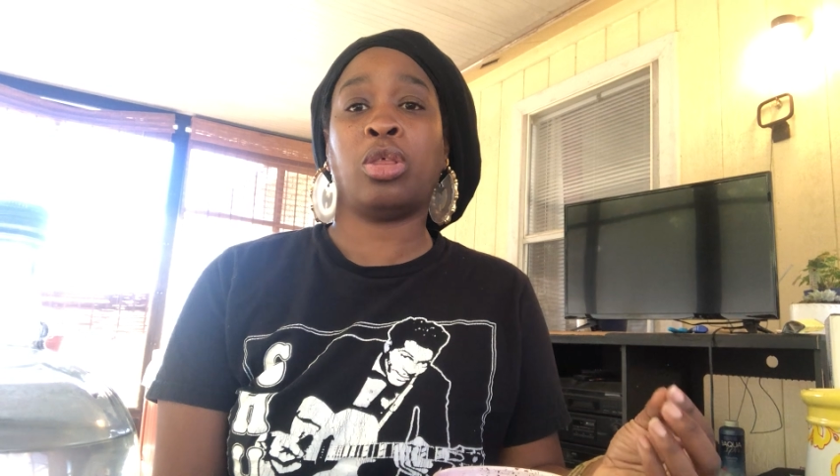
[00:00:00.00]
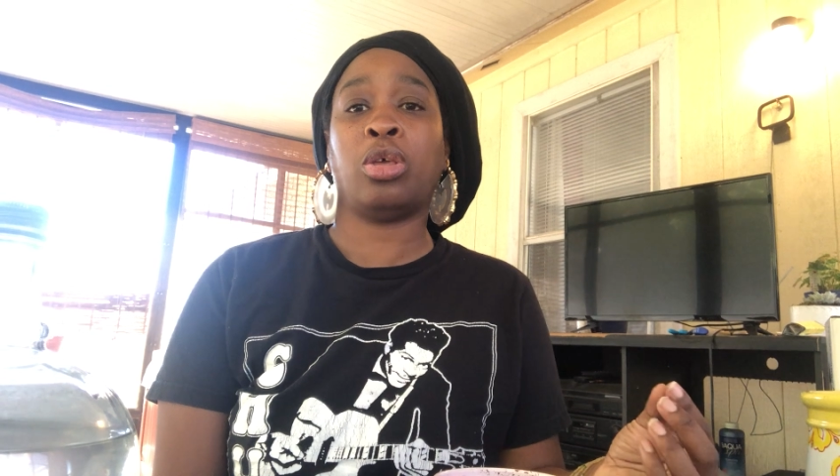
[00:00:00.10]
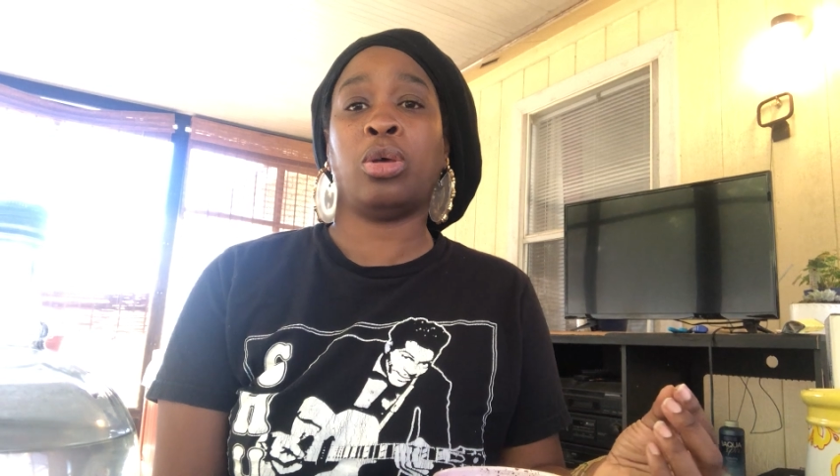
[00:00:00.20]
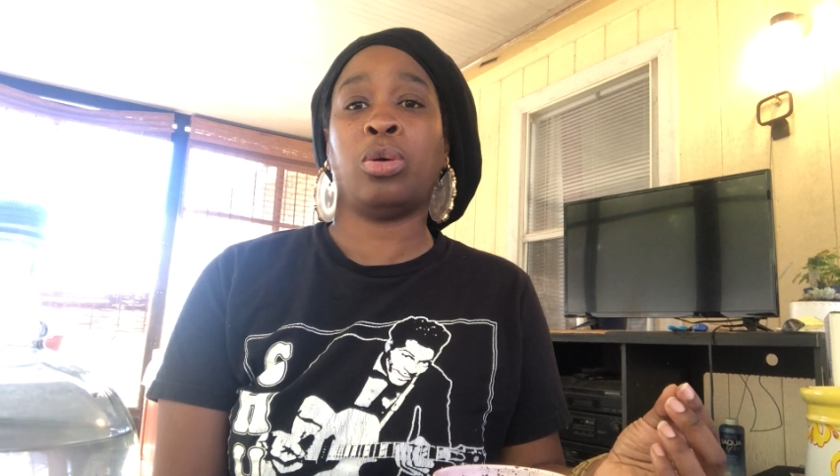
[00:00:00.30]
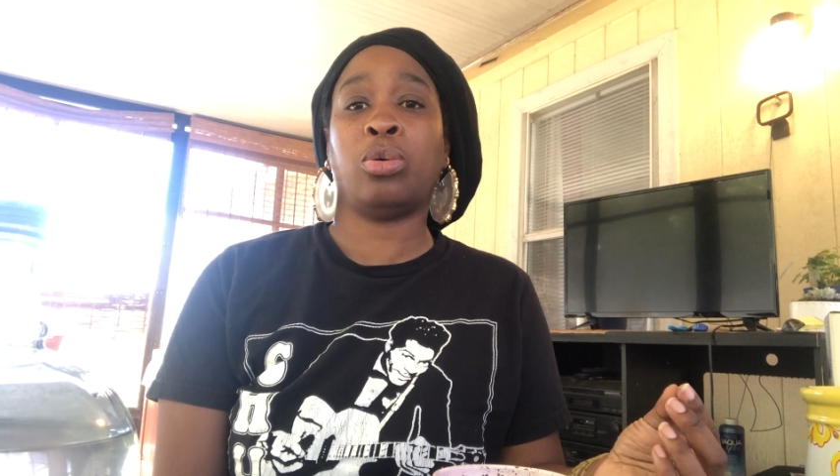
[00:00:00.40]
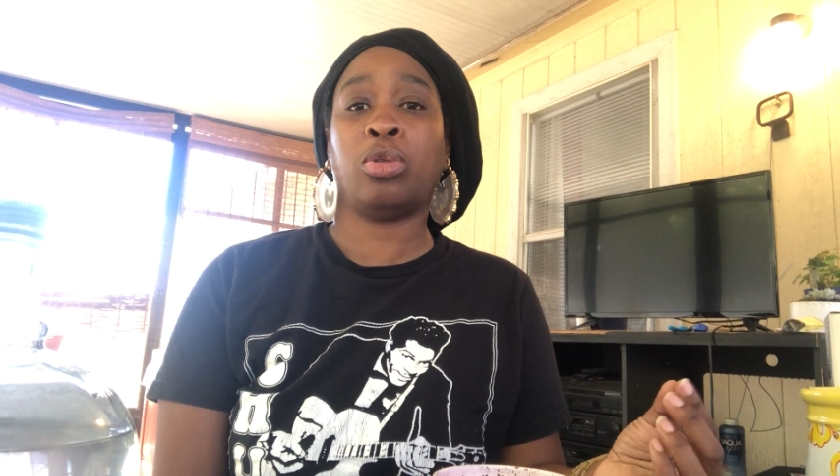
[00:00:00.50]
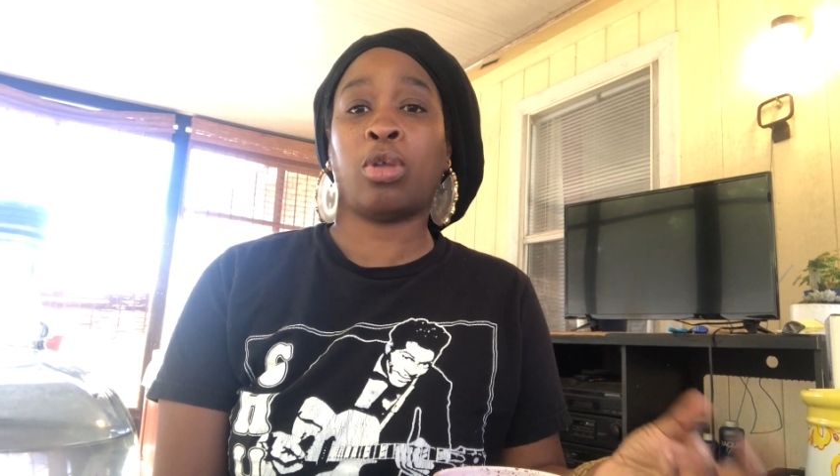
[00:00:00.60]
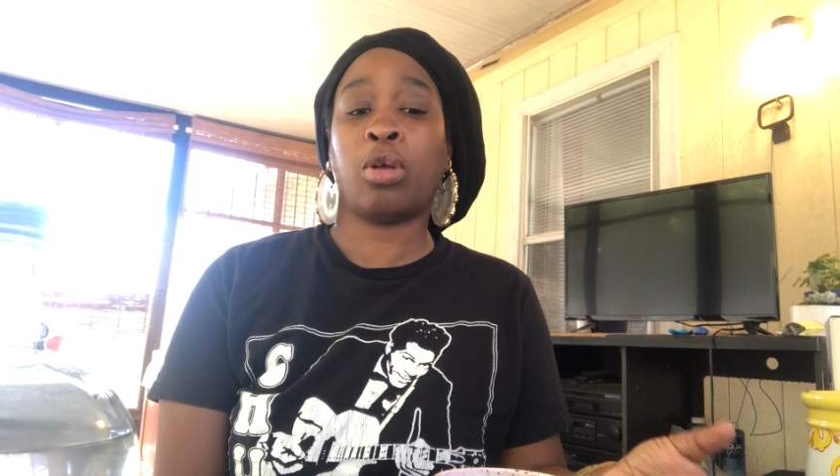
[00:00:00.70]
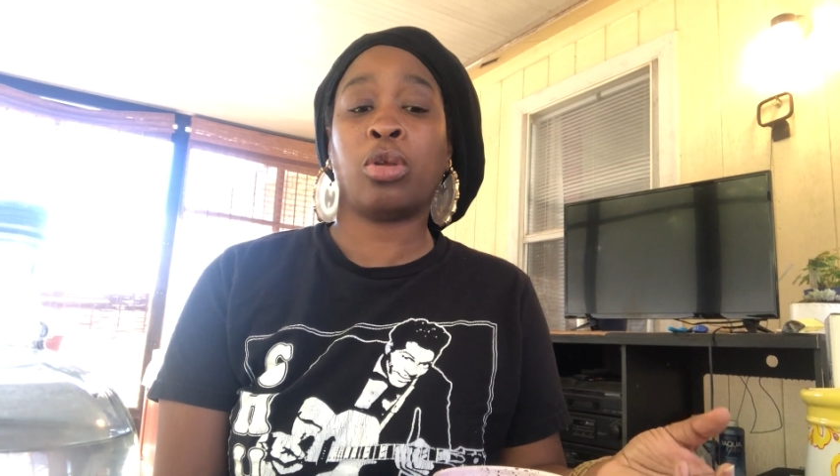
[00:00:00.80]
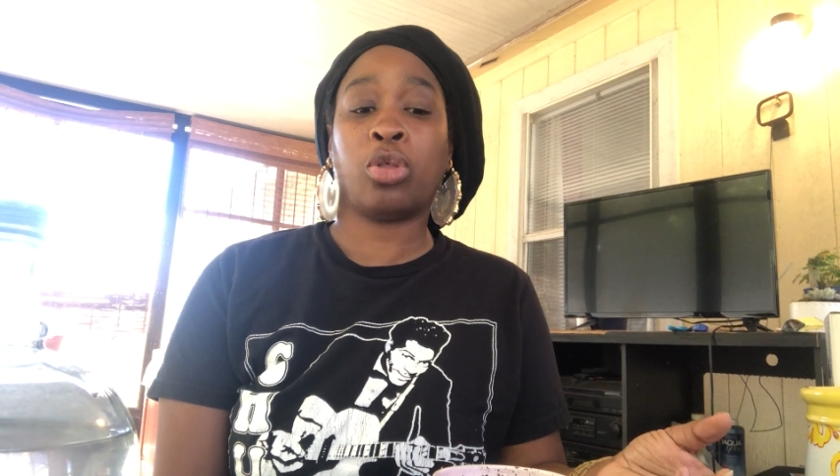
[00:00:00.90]
to
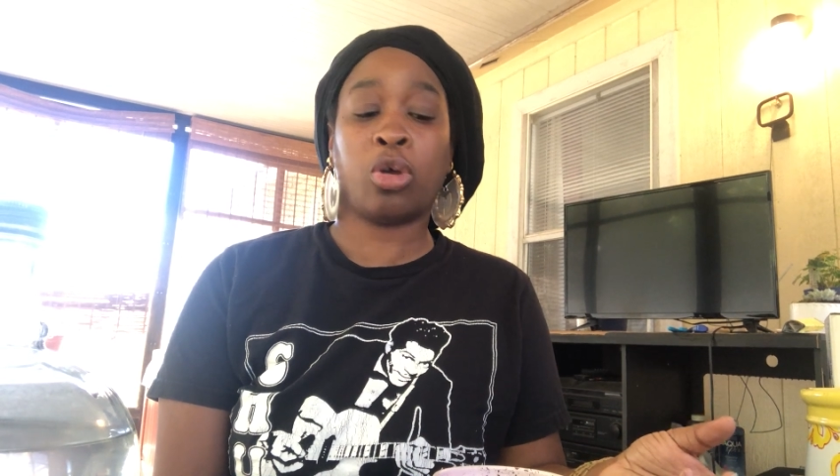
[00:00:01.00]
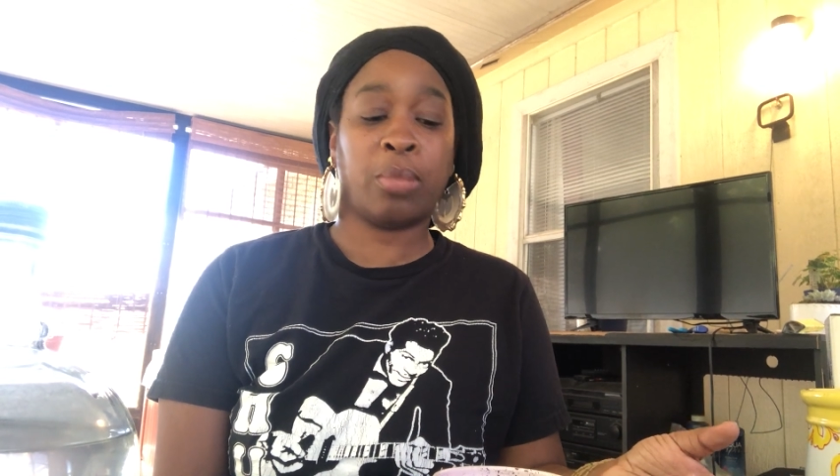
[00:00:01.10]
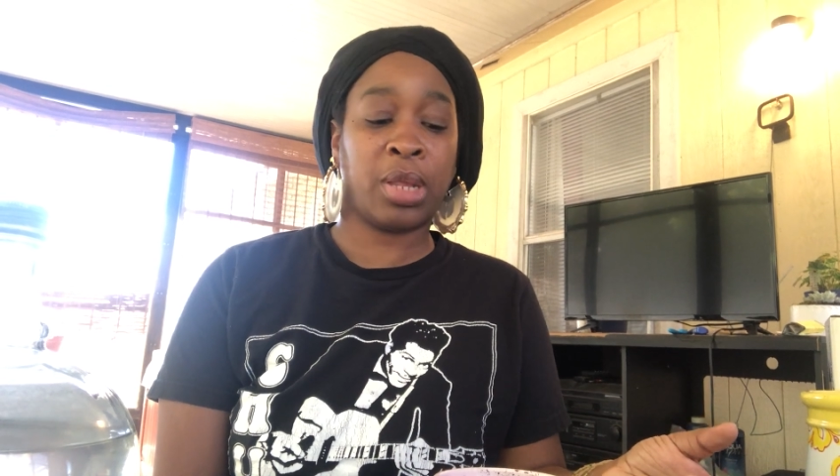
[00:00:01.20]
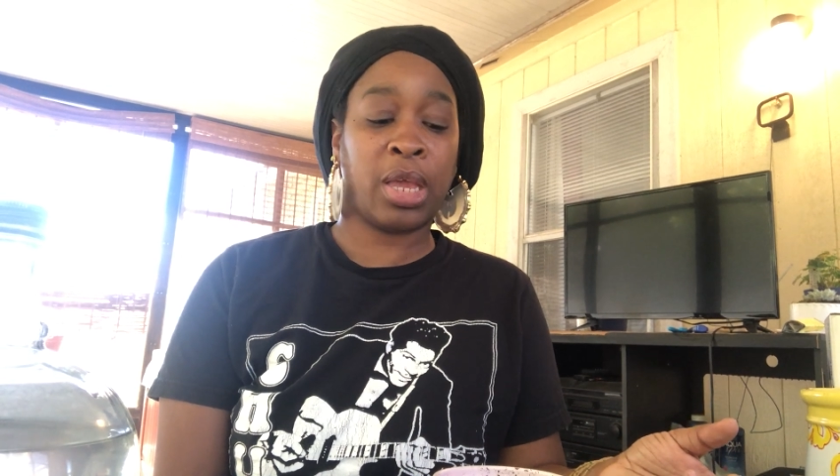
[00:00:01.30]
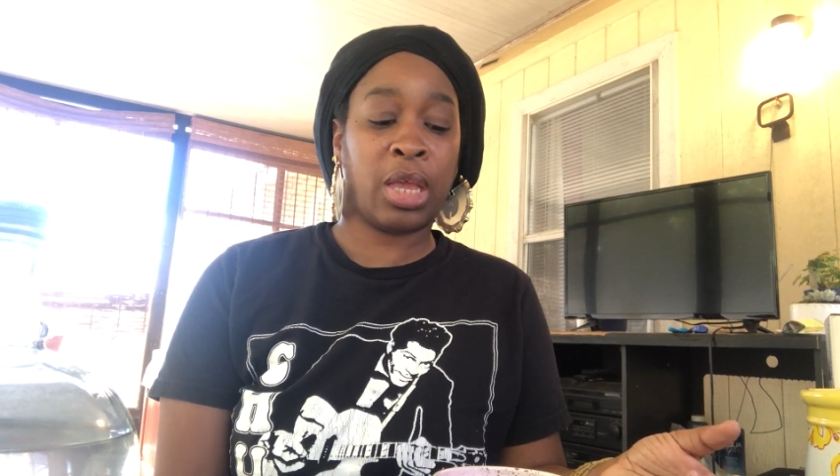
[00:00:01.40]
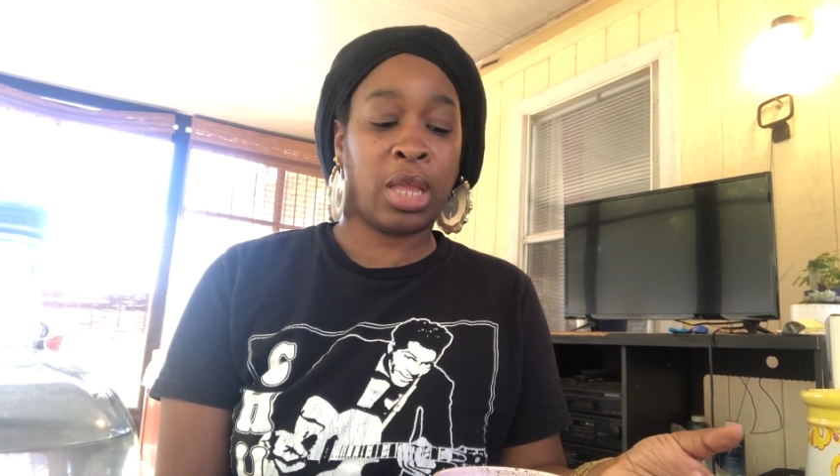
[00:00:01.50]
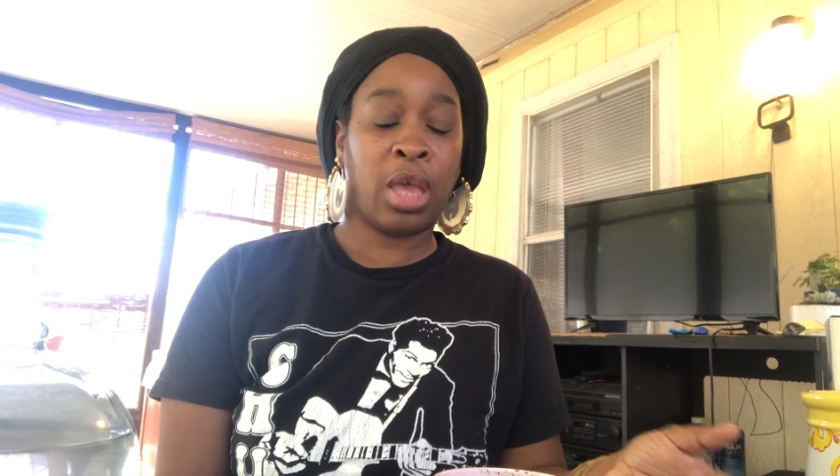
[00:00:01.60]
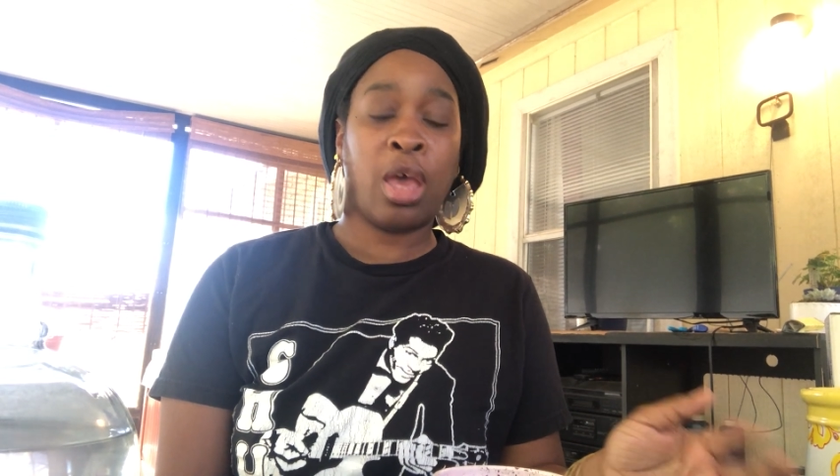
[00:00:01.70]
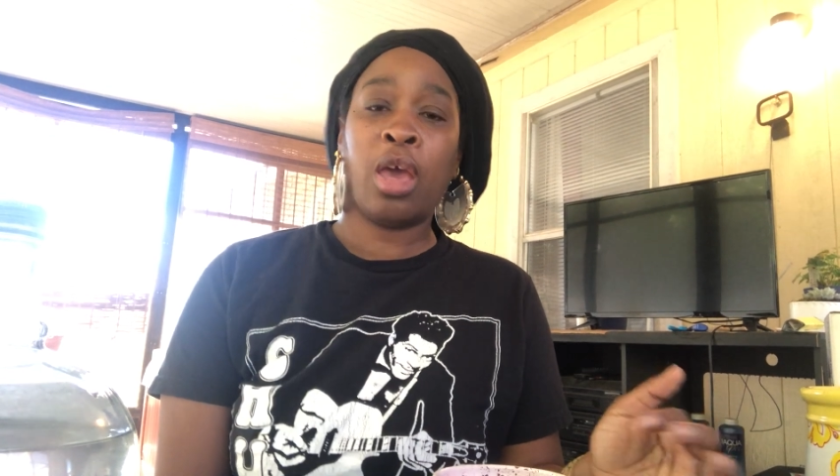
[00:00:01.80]
start to germinate,